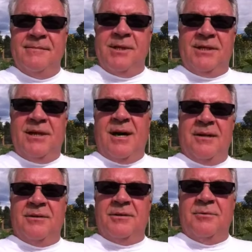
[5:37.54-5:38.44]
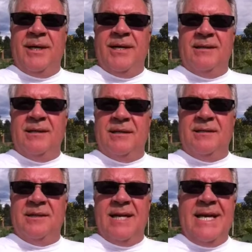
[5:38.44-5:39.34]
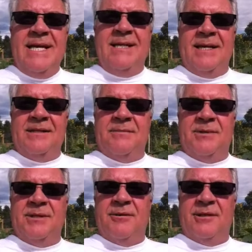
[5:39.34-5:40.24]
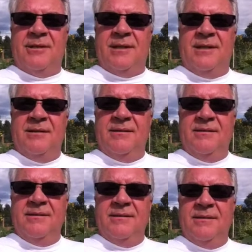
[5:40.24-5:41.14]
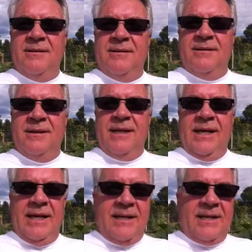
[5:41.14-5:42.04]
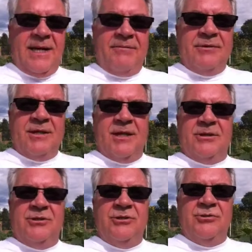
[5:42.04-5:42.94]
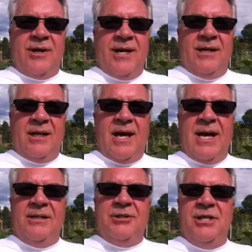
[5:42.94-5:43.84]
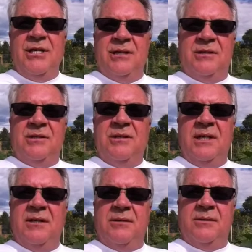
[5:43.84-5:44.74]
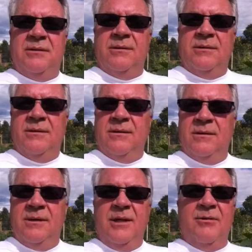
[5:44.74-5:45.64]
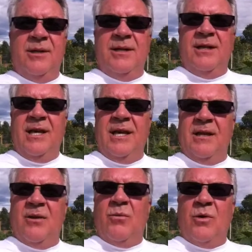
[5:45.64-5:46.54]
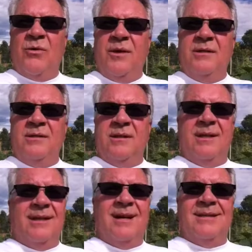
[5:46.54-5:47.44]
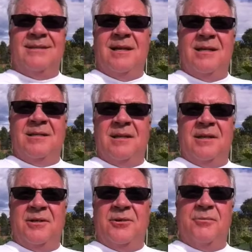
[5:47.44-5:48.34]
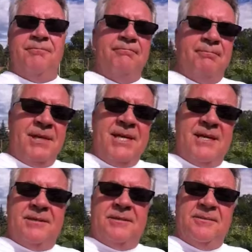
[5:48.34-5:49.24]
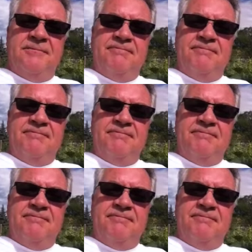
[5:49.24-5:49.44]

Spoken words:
But to God, they're sweet incense, and He takes them seriously. And the devil's going to try and lie, cheat, and steal you into thinking they're worthless and that God's not listening to you, but He is.